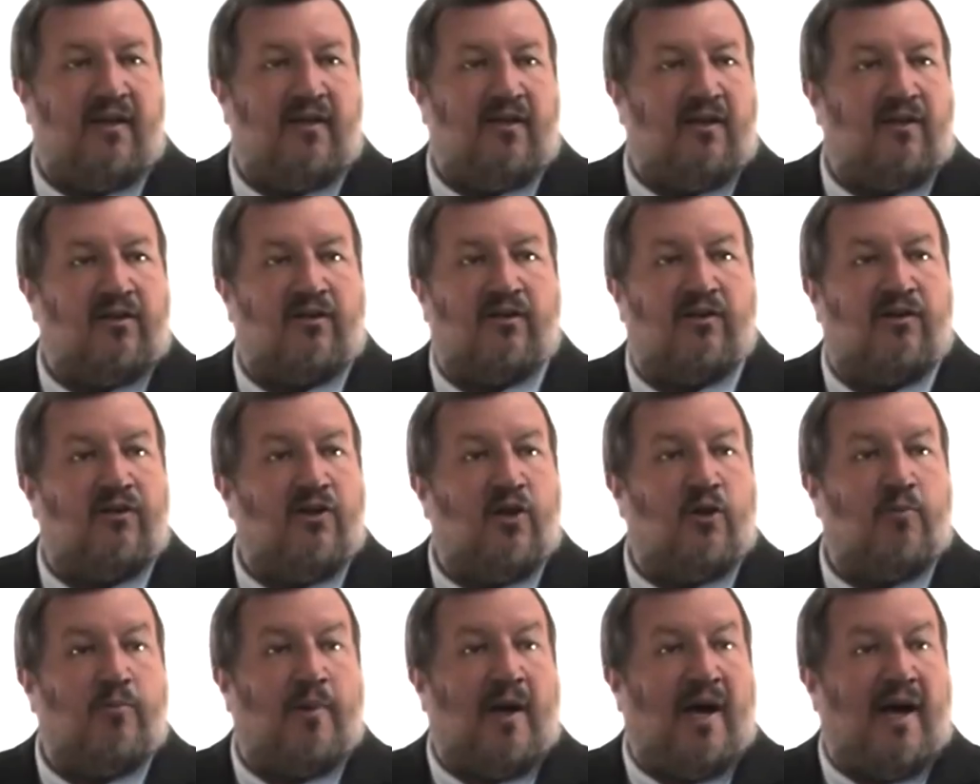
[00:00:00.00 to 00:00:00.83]
little or
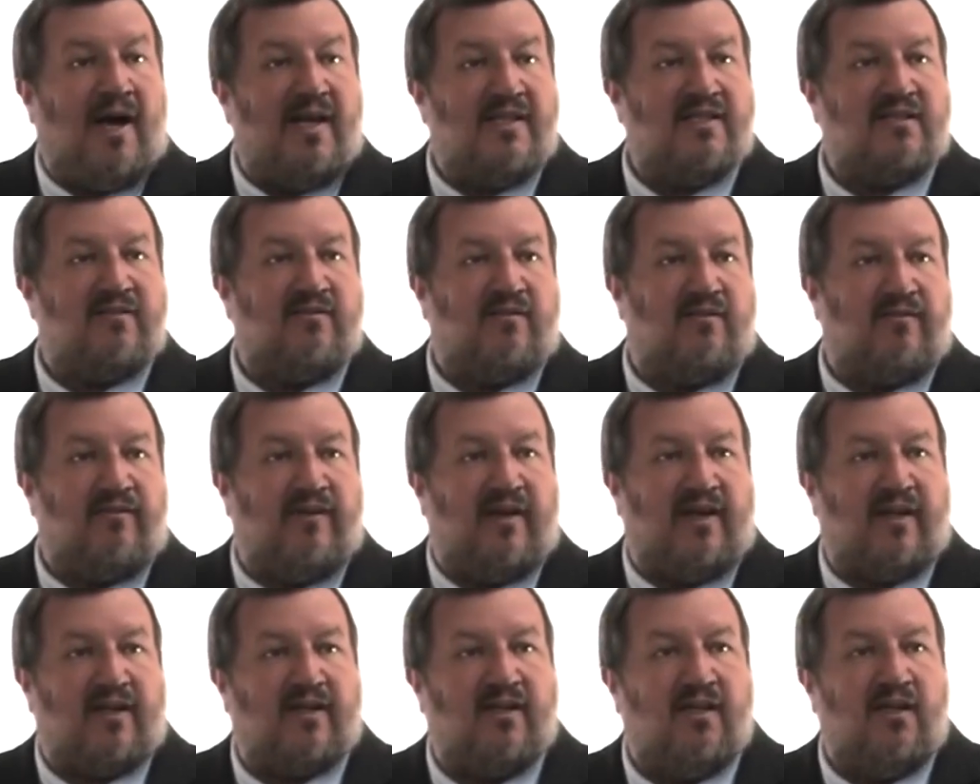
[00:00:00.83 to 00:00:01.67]
no positive
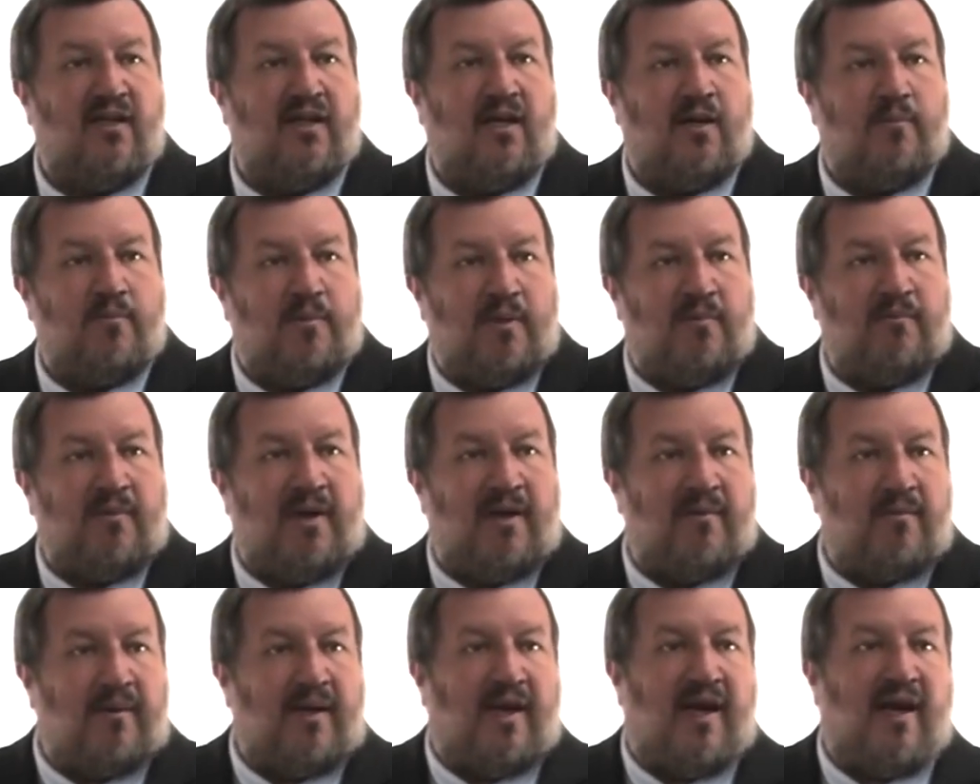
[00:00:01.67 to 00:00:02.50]
effect, but
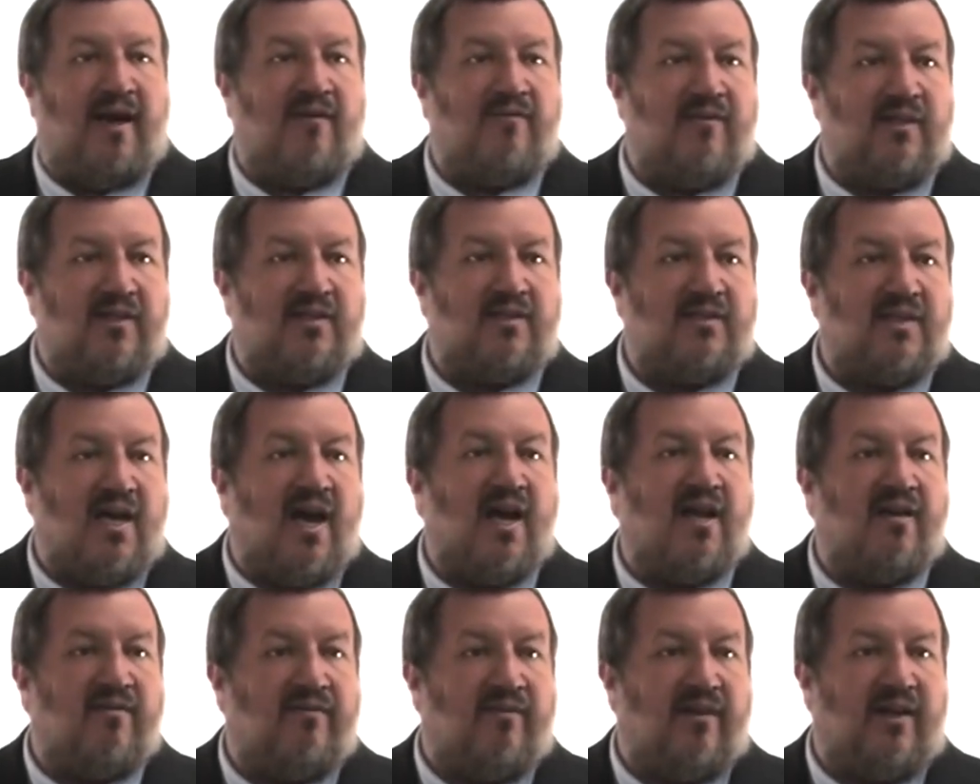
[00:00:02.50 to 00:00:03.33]
maybe having
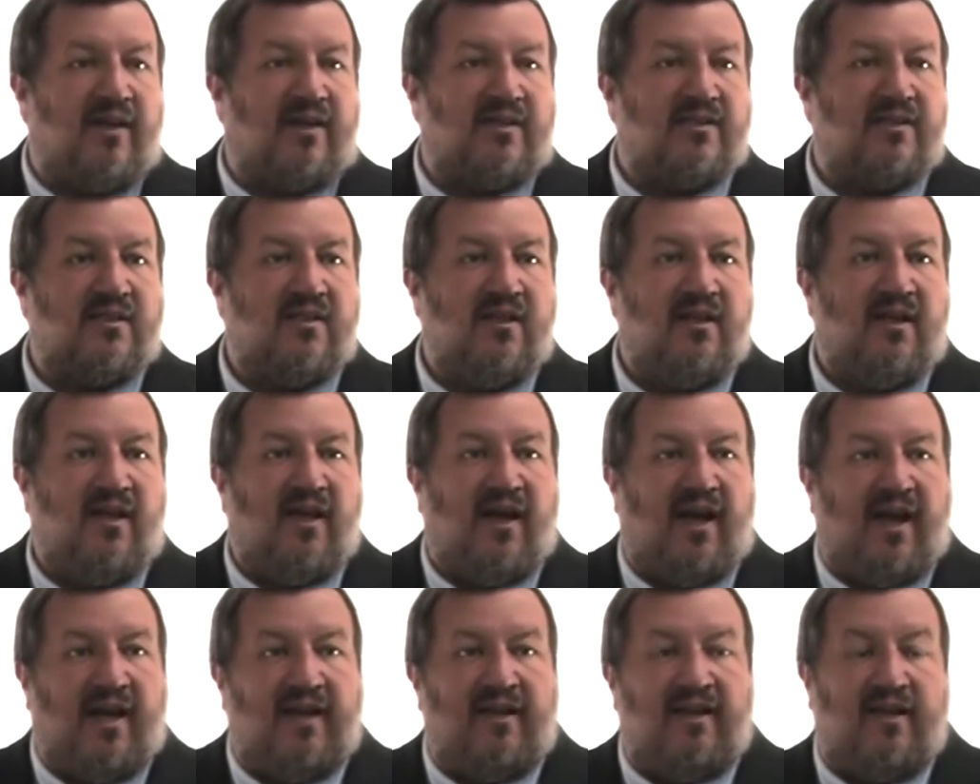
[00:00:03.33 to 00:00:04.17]
side effects.
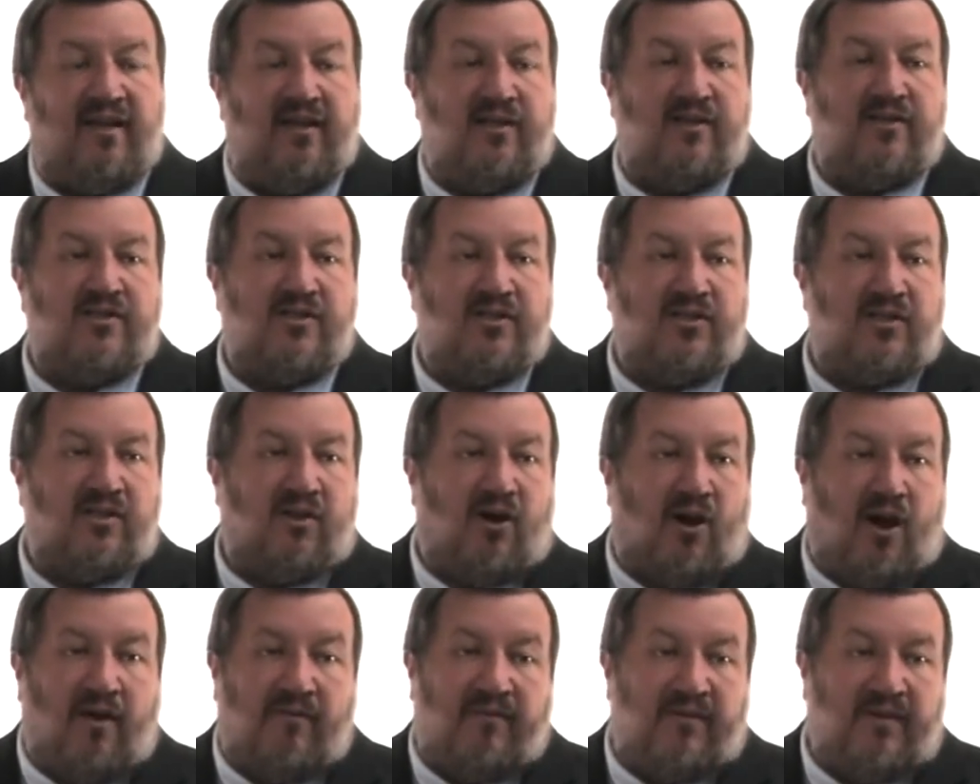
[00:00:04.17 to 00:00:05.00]
And then there's
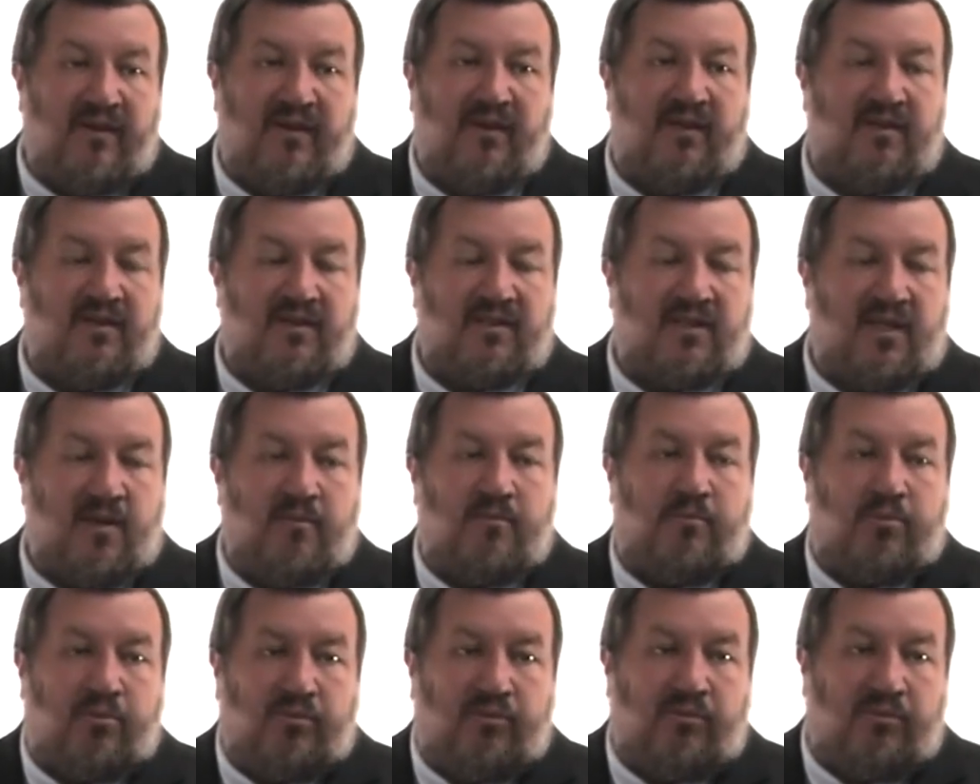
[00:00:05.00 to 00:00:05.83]
often
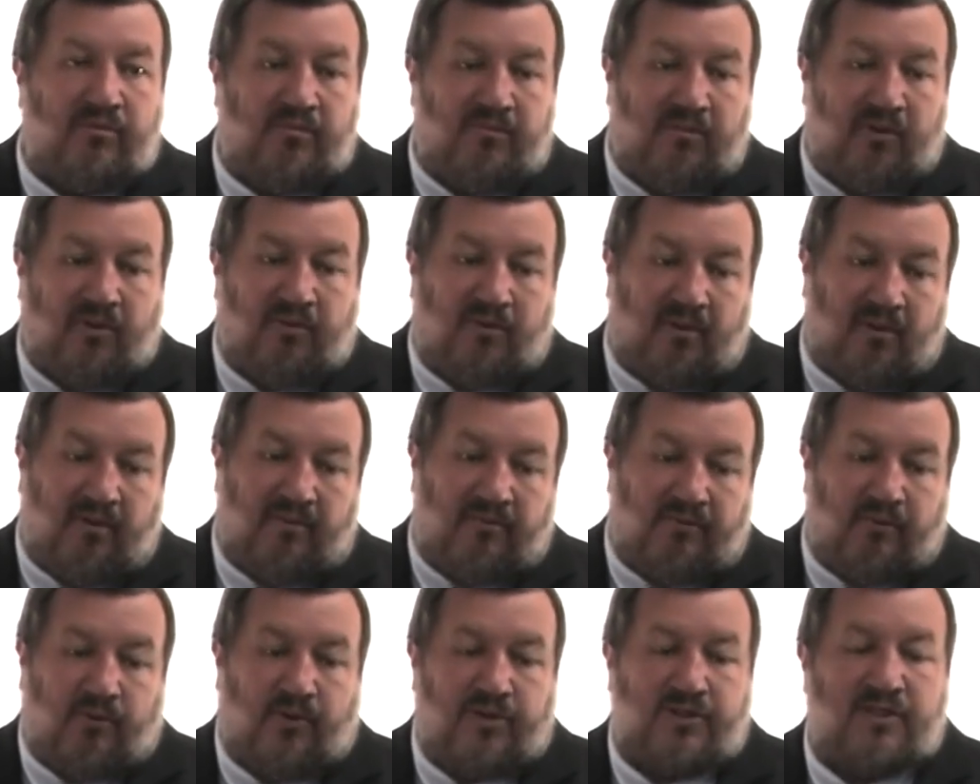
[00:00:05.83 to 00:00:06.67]
some
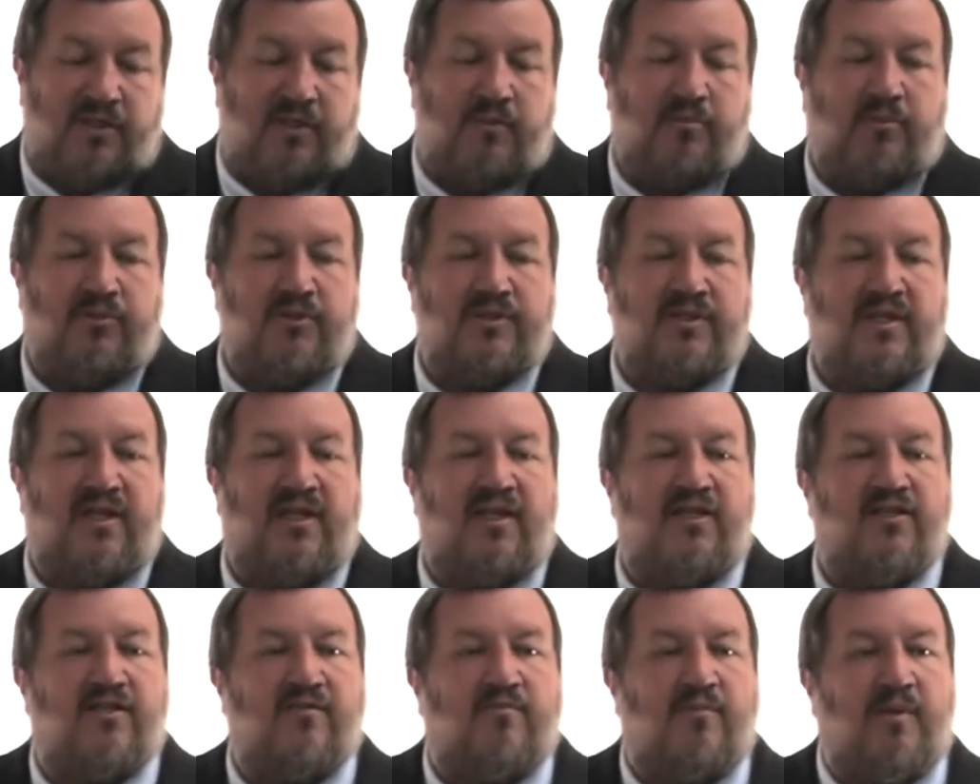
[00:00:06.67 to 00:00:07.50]
unfortunate
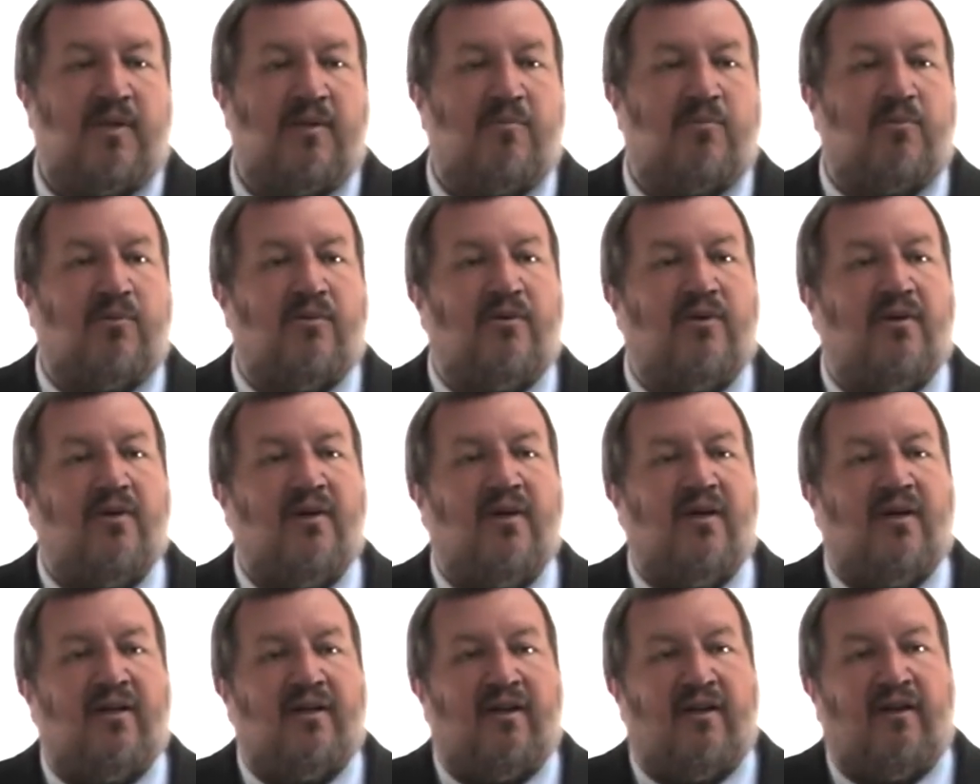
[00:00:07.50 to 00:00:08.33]
percentage of people
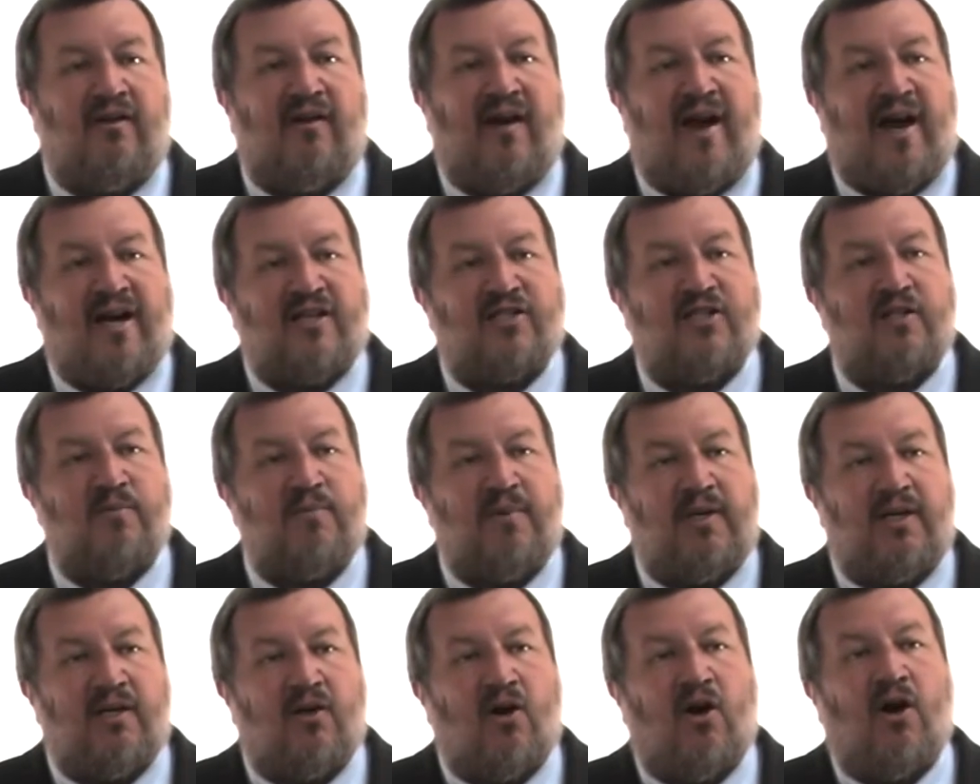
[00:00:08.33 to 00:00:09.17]
that are actually
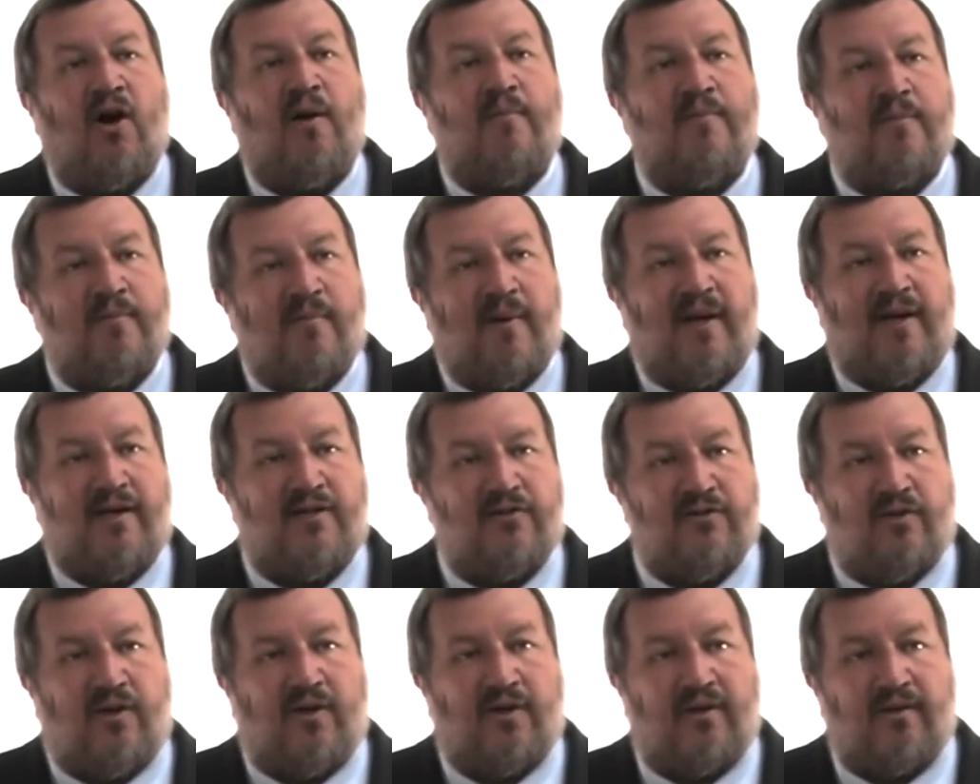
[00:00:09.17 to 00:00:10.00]
being harmed by a
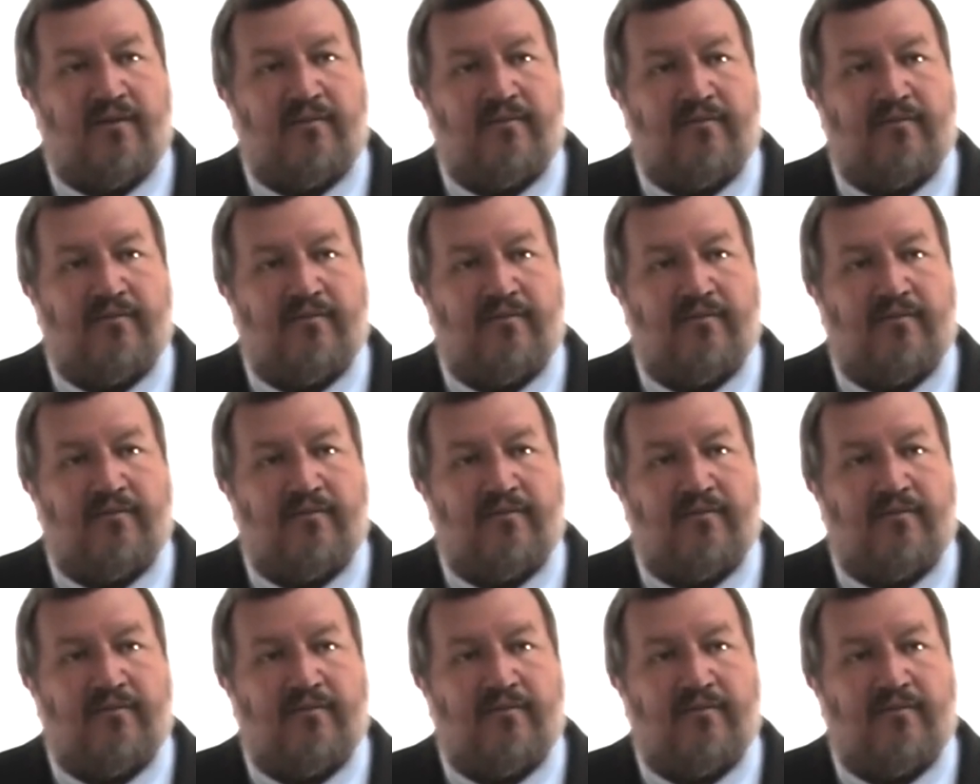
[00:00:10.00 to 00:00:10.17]
drug.